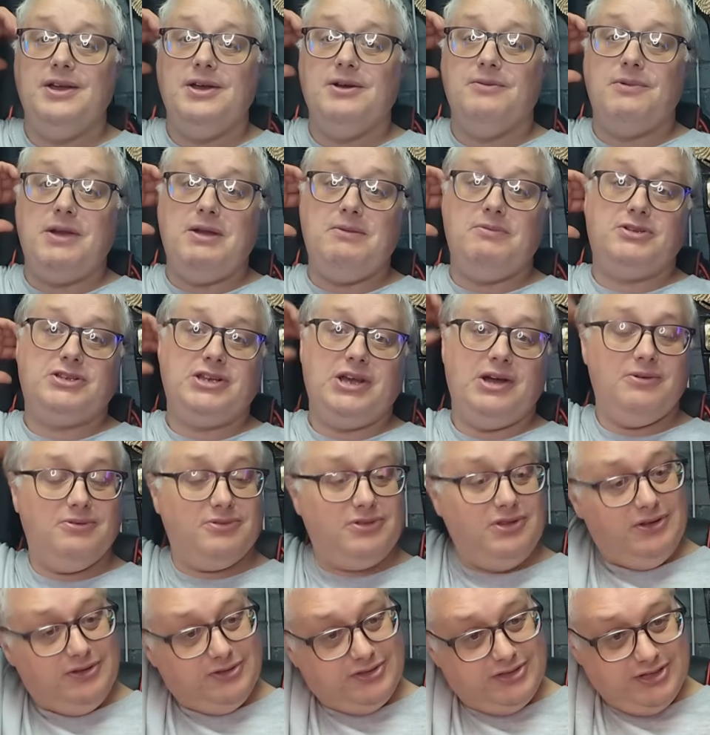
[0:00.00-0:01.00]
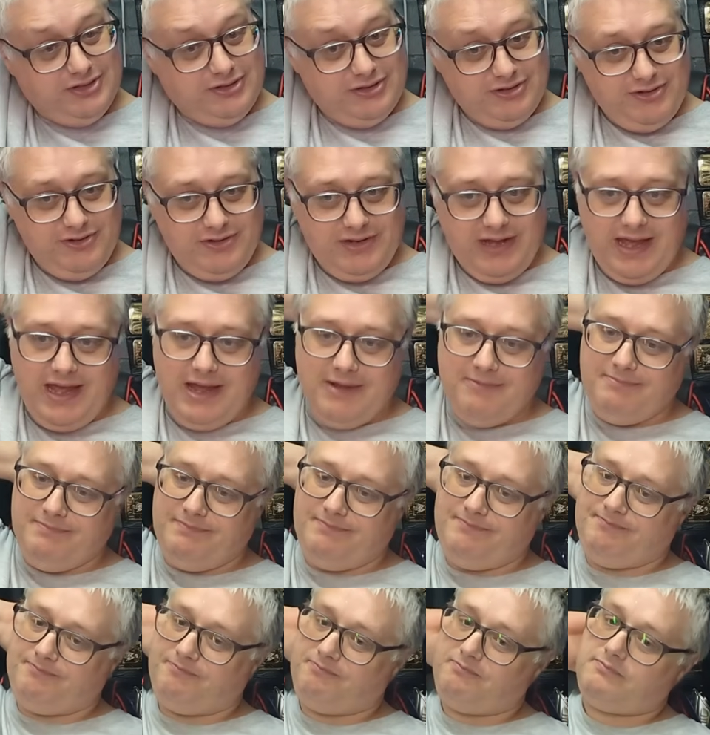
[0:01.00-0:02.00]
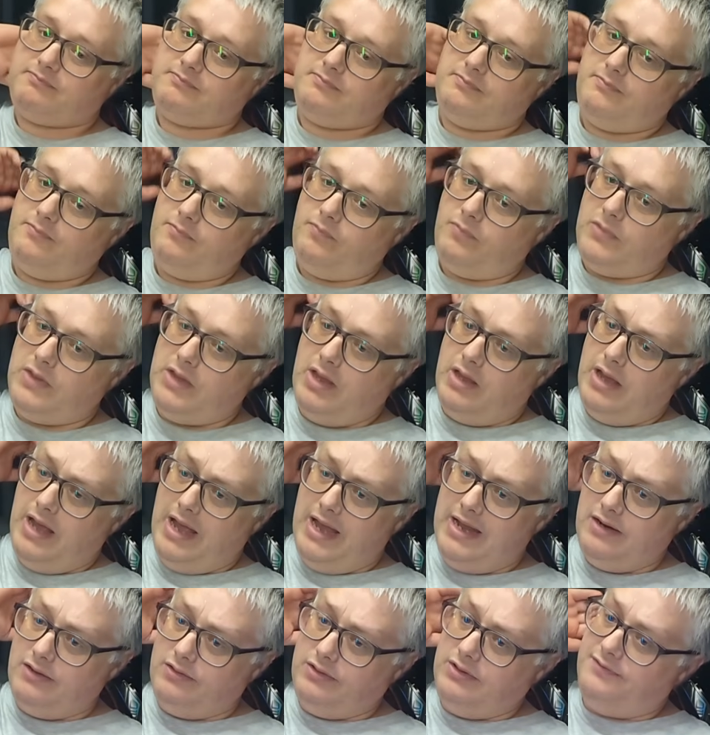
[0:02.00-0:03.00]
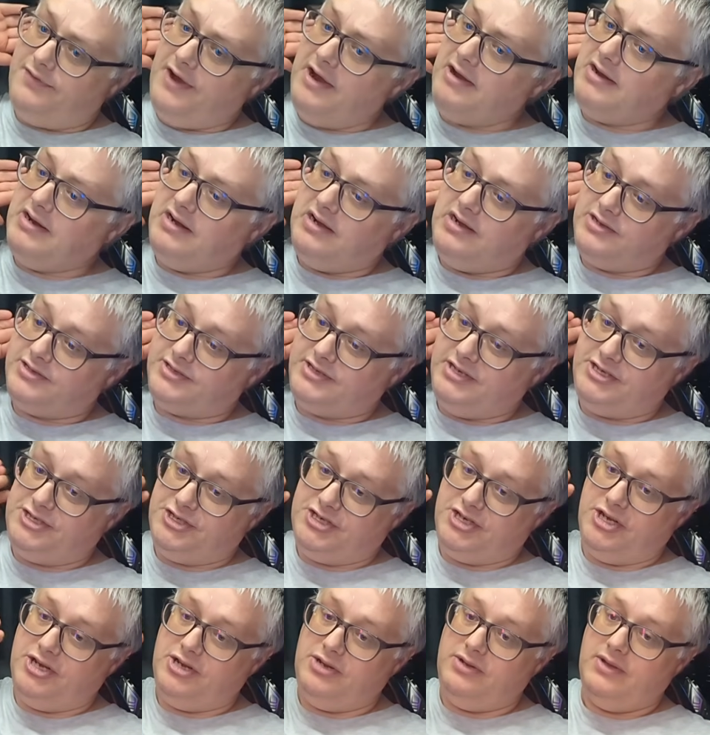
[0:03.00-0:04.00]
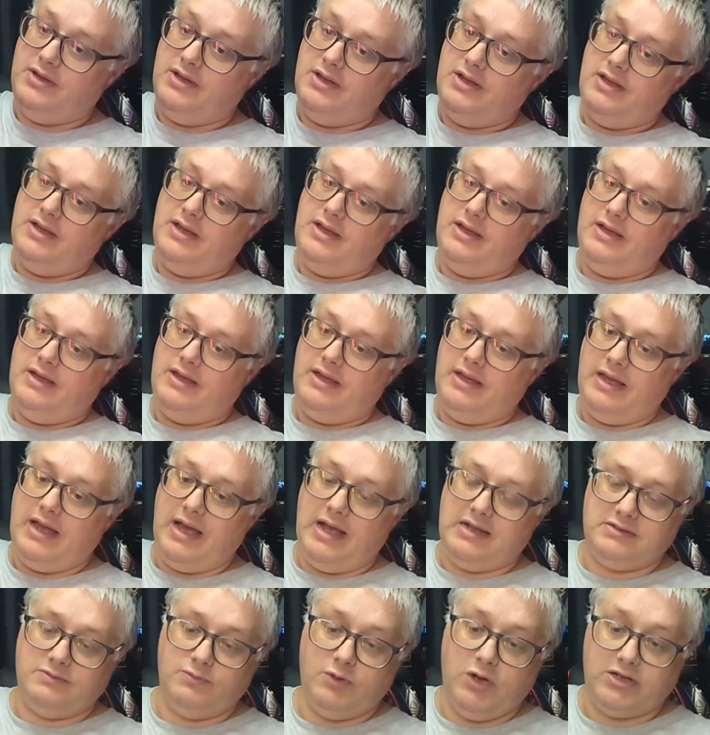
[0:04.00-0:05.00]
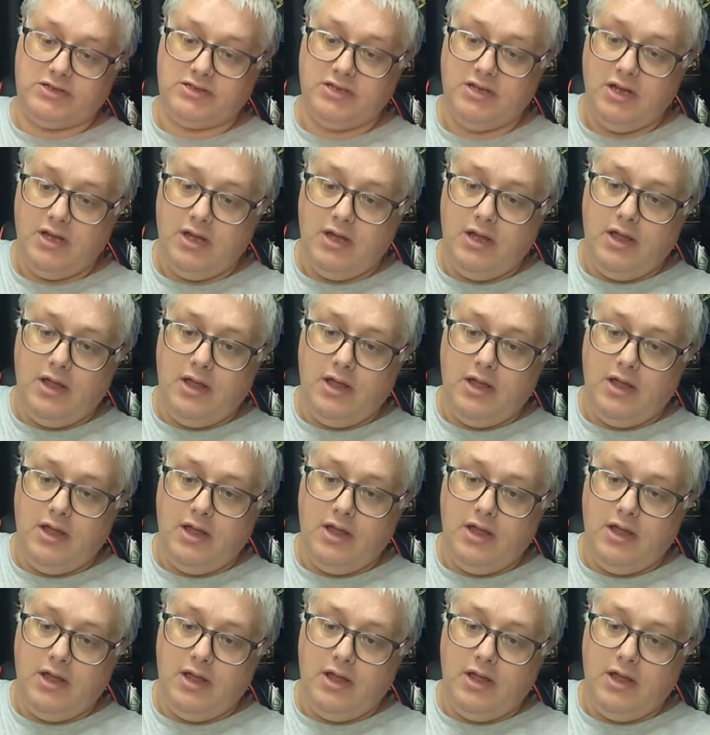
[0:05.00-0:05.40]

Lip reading: we were told not to do that. And on the very last issue, it hasn't worked.